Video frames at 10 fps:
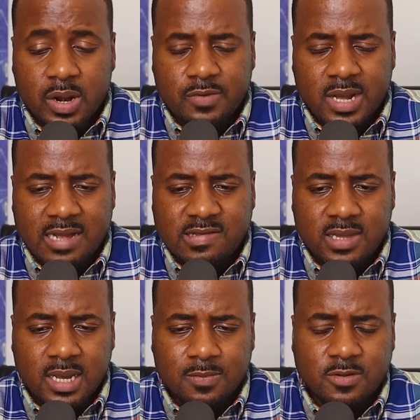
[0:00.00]
Whatever you guys
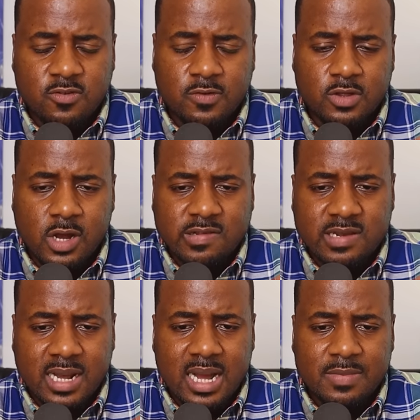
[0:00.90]
think, please leave your thoughts
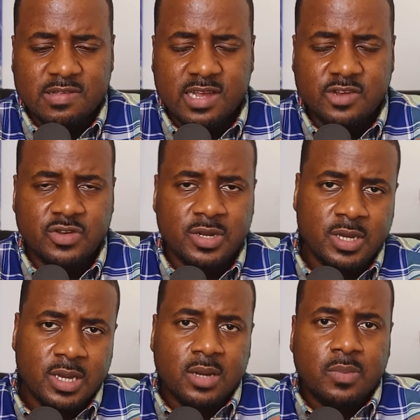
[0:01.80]
in the comment section.
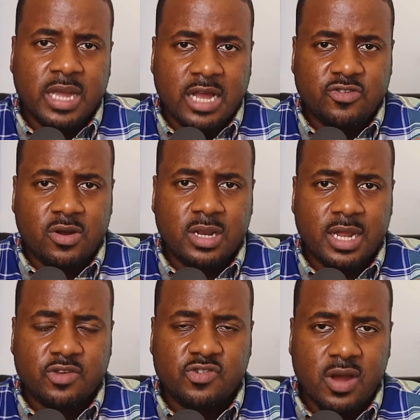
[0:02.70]
We catch you on the
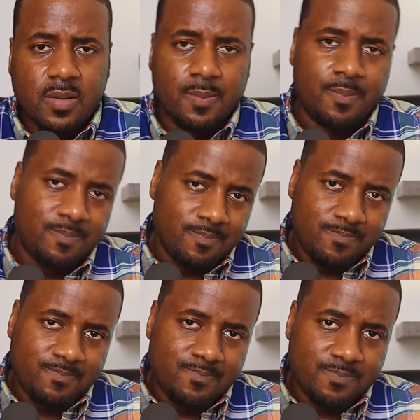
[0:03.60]
next show.
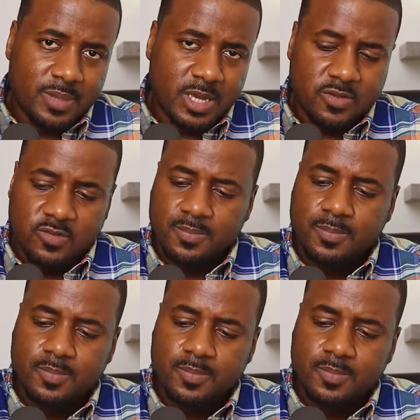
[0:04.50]
Peace.